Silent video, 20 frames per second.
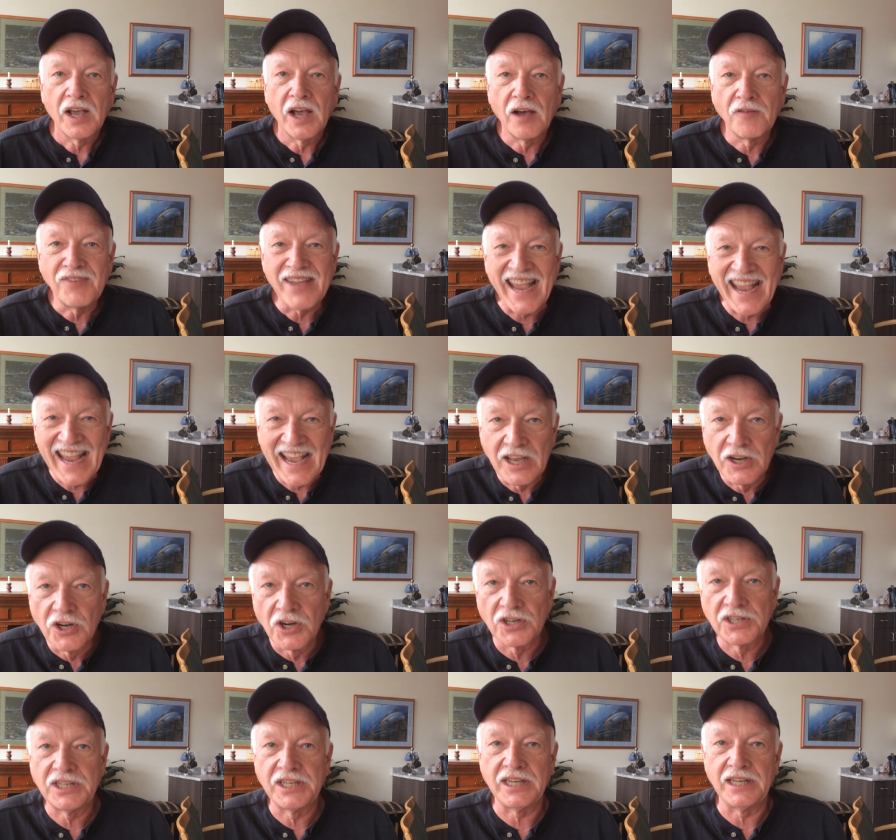of
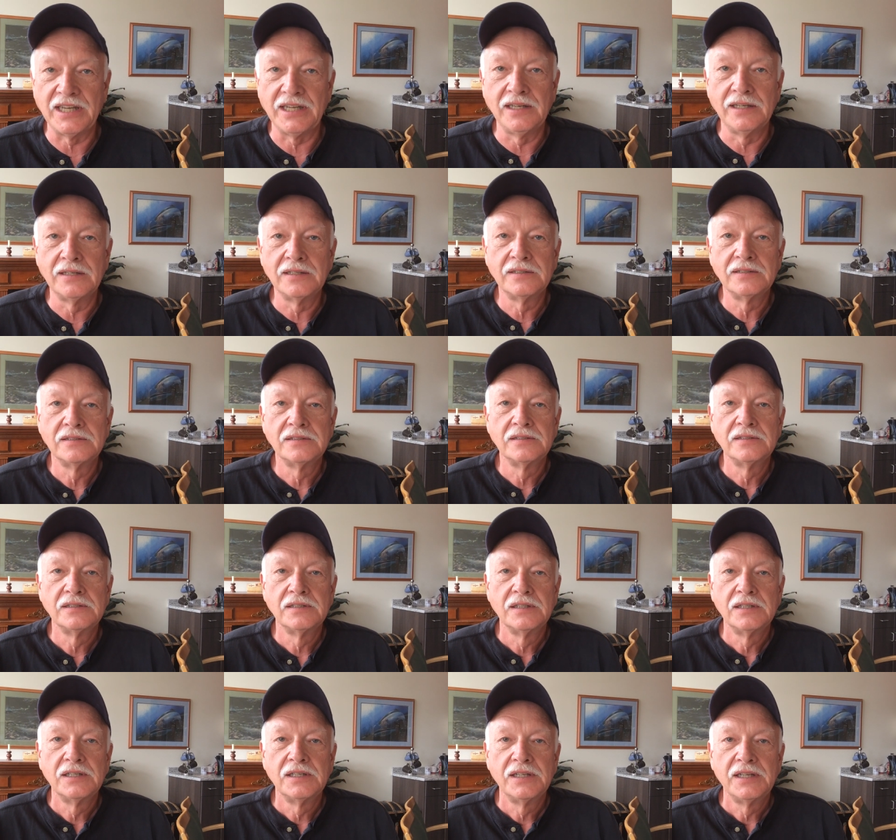anarchy
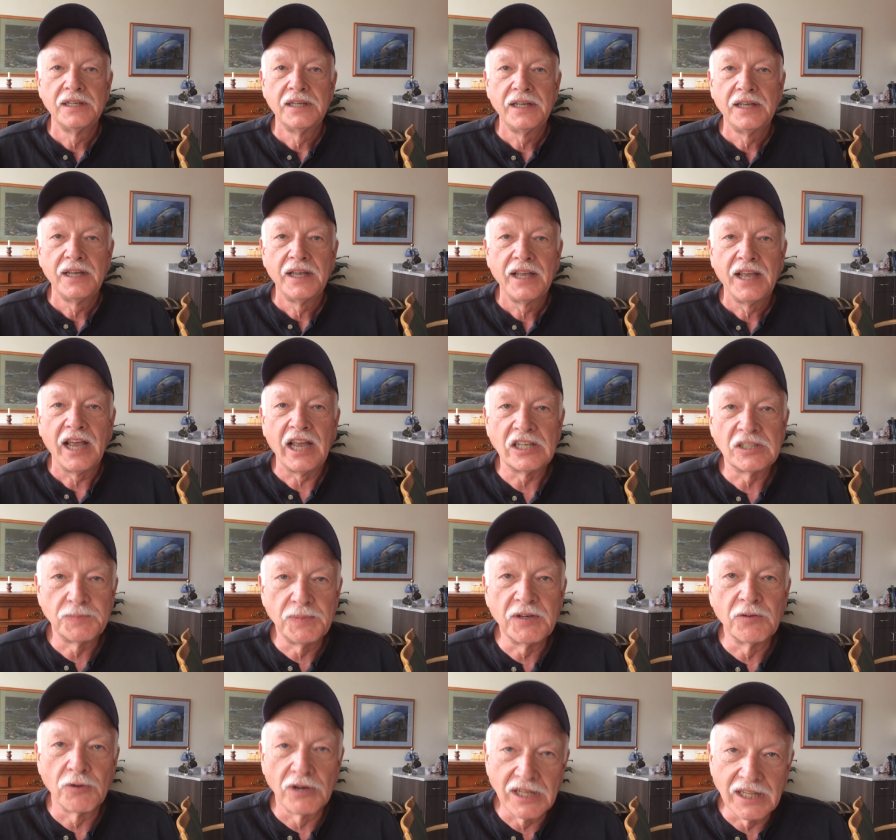has
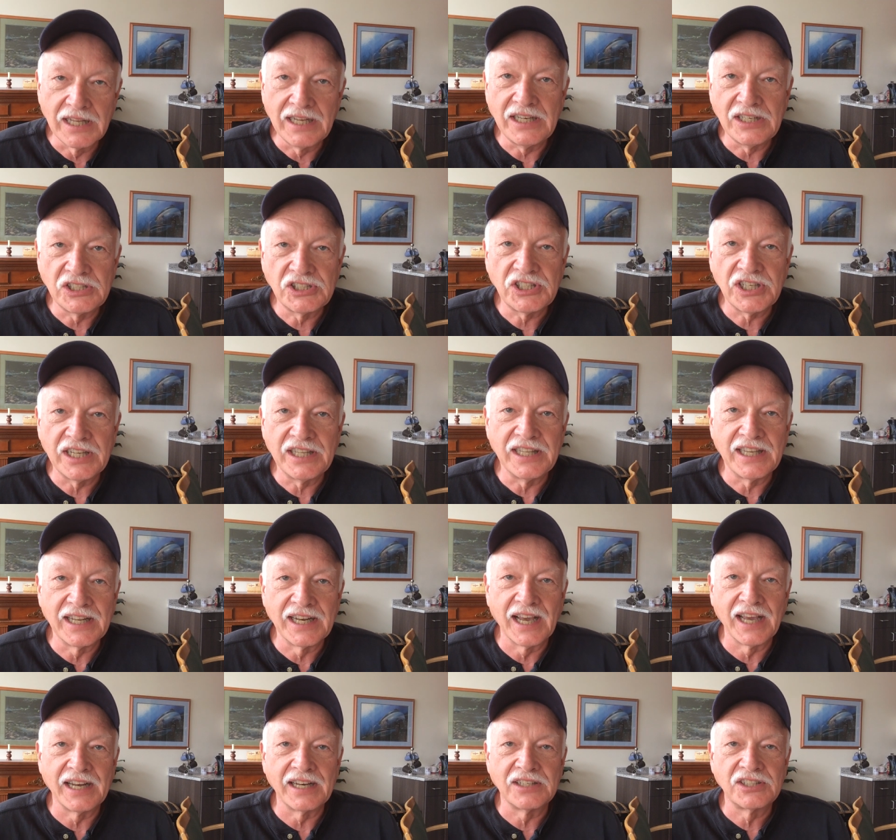been released in the
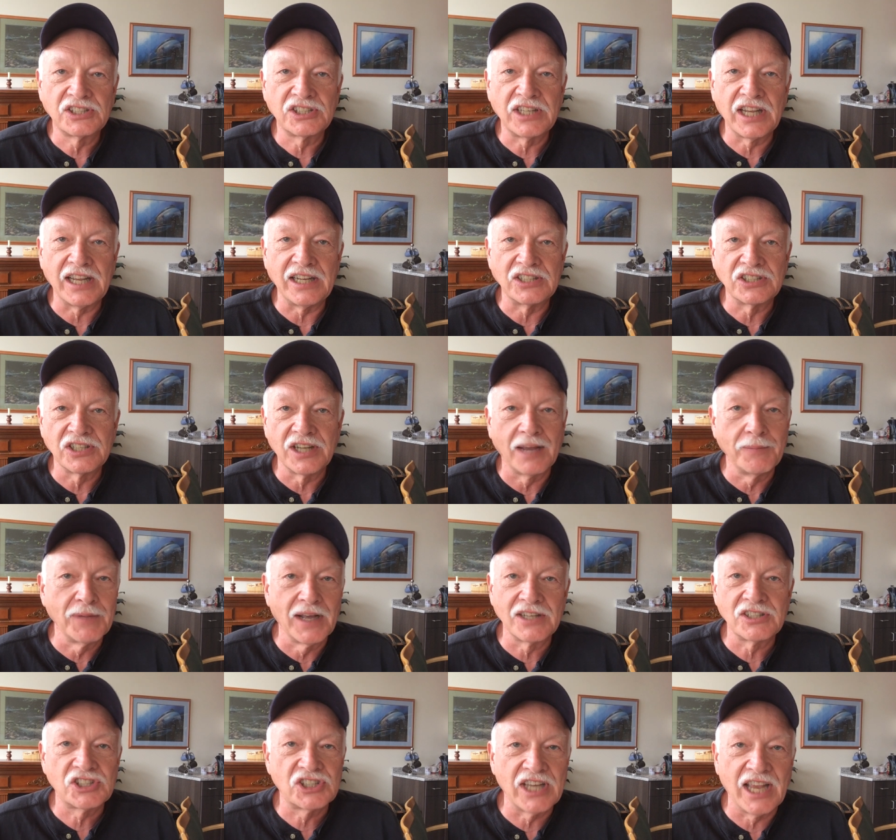United States. And I'm
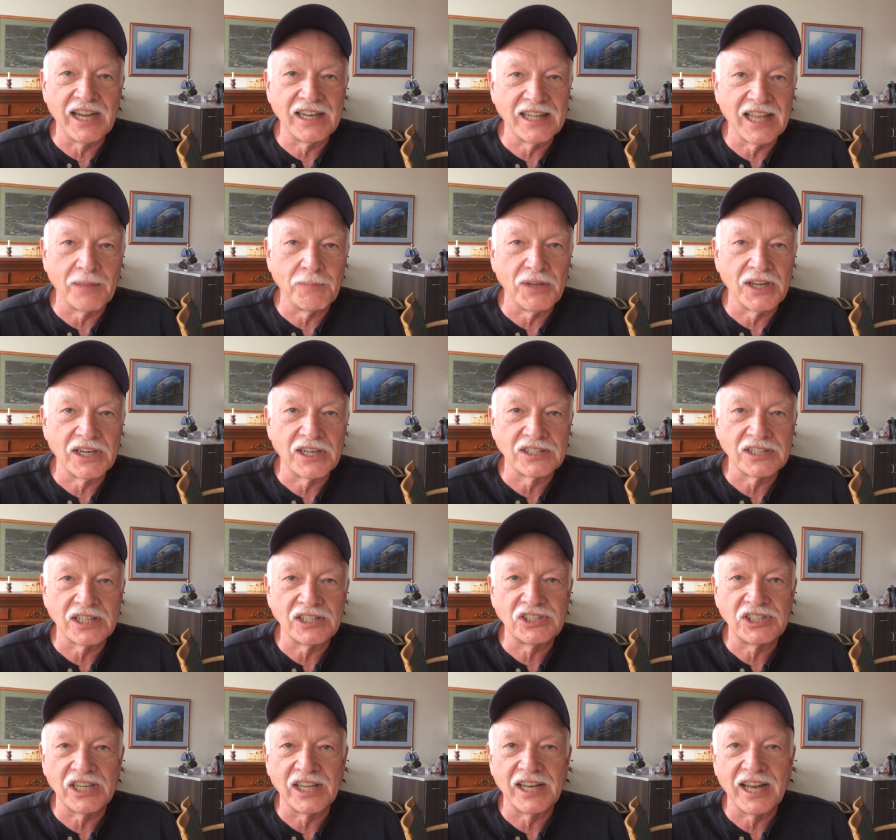not saying that because
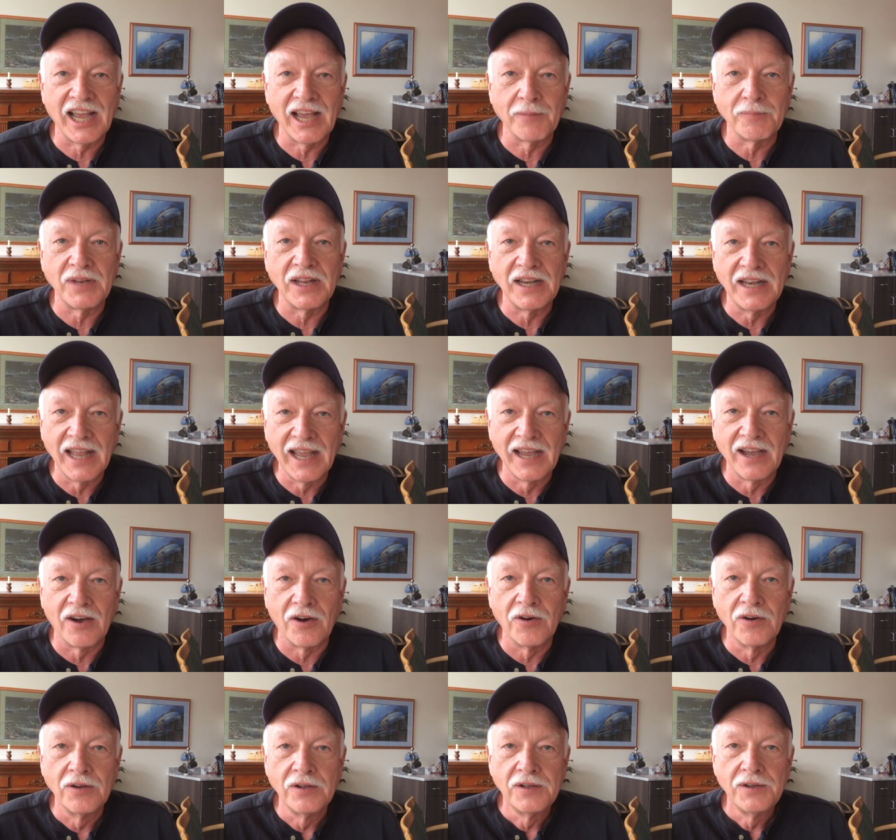I see it happening
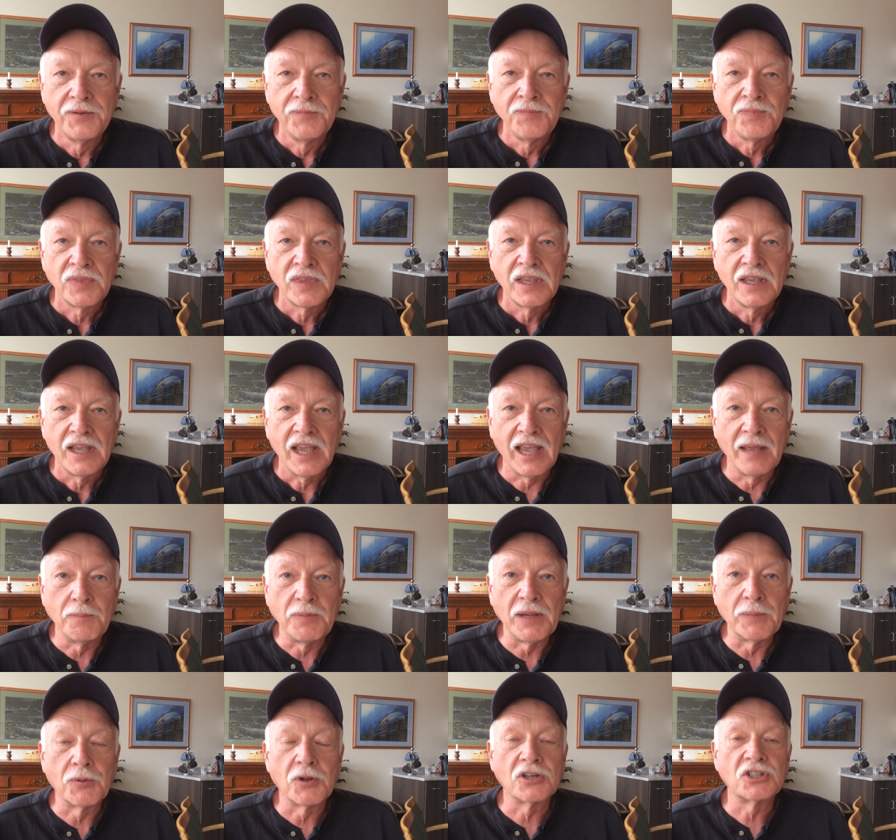now.
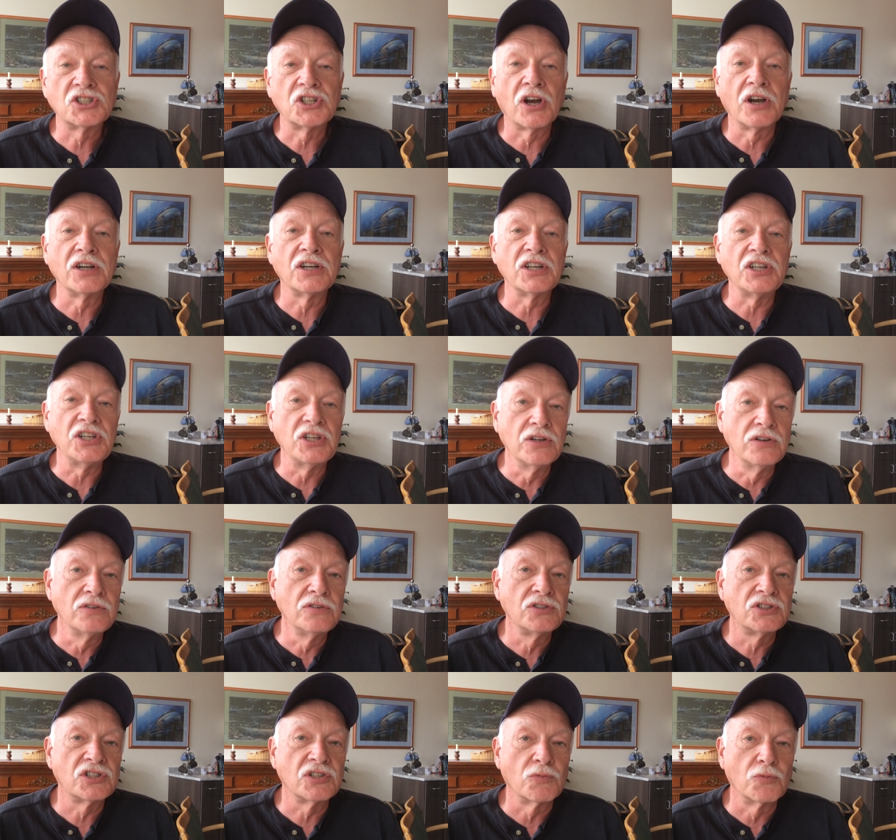And people are starting to
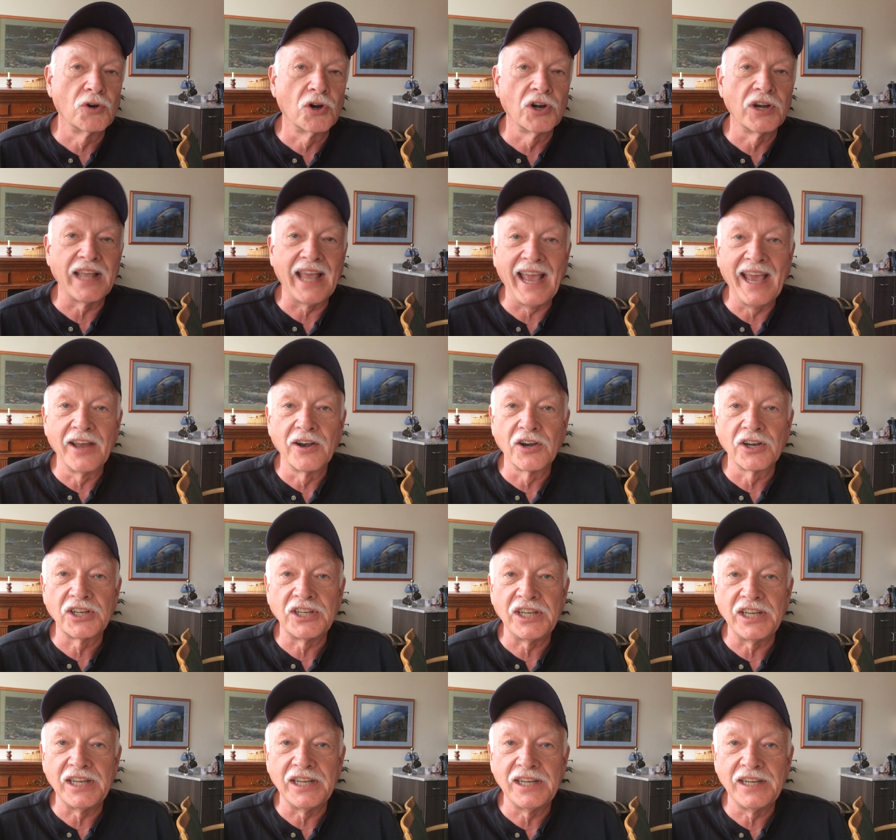use the word
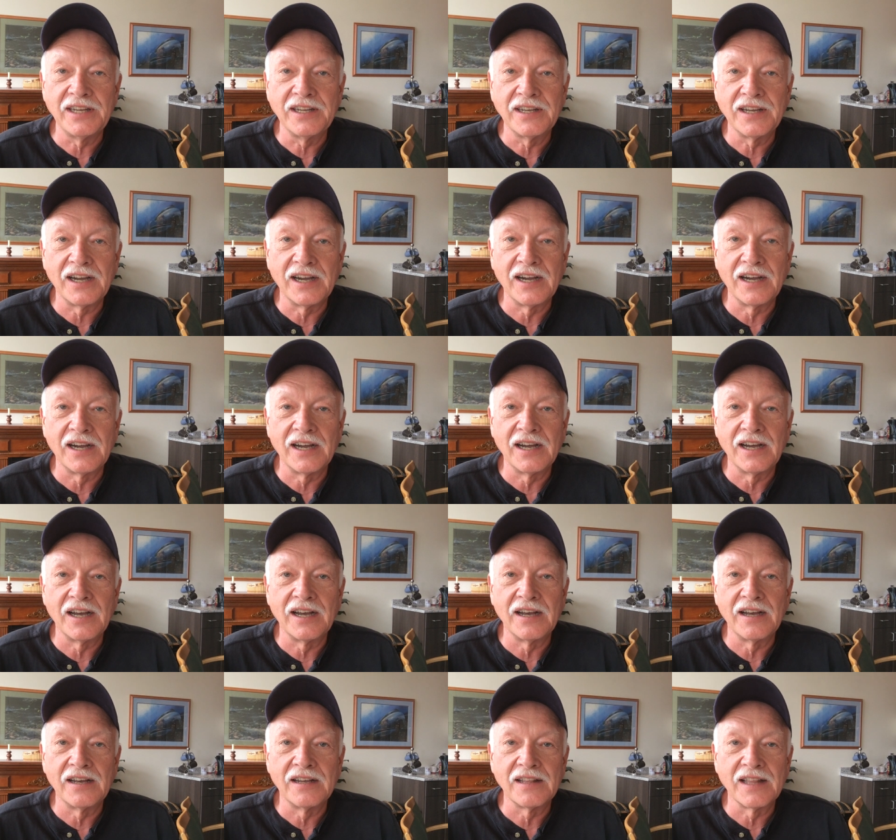anarchy,
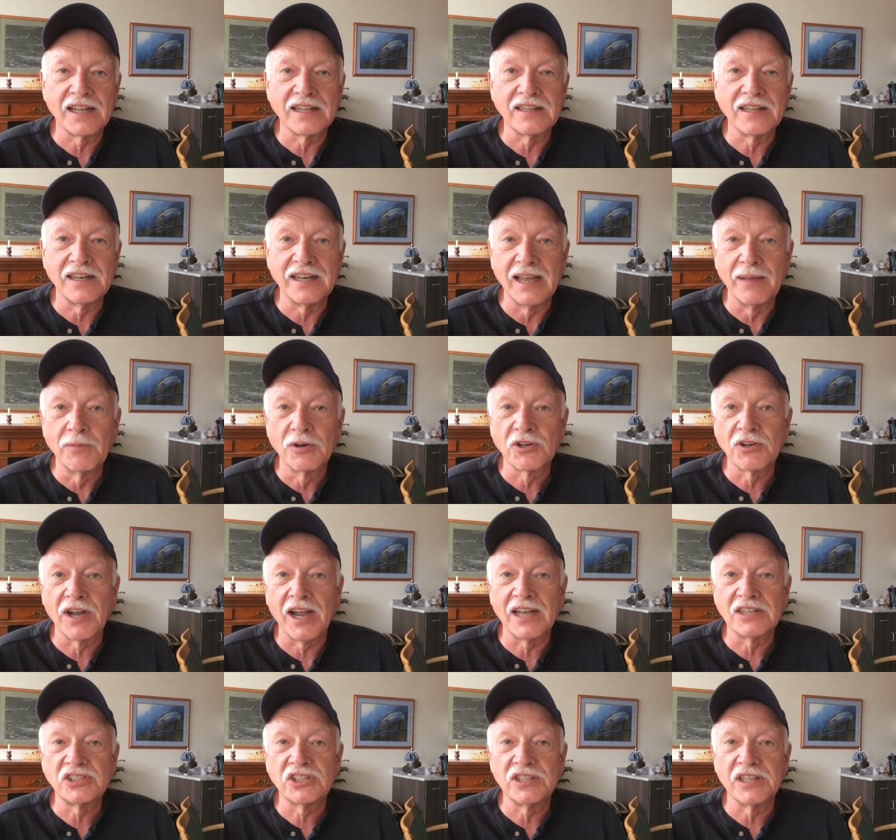like the
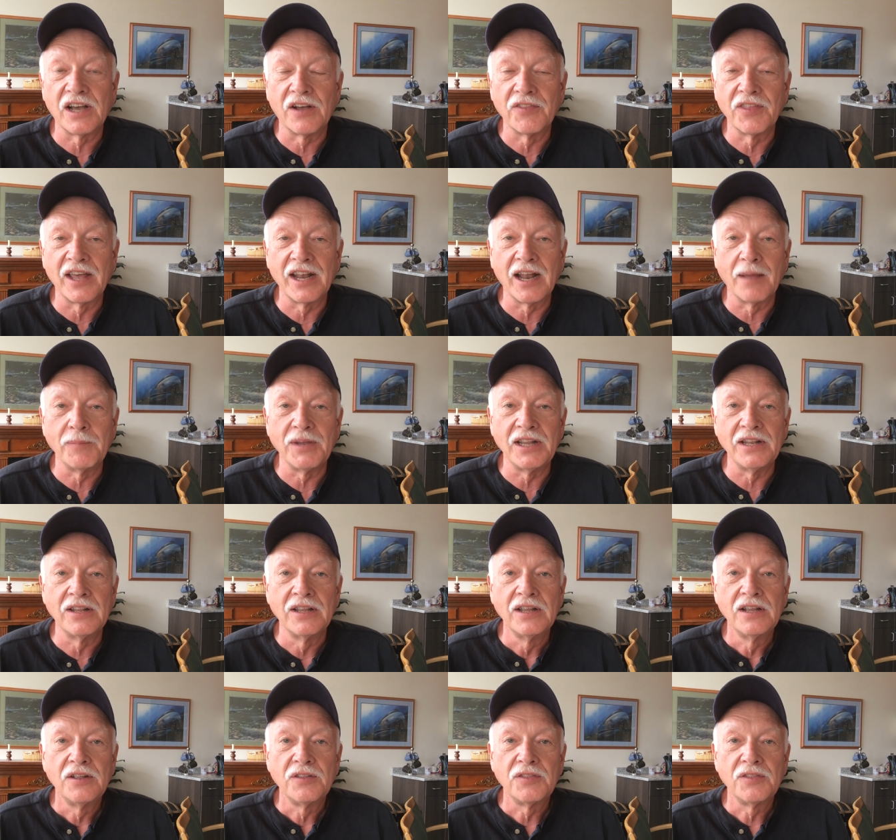Democrats and all that. I mean,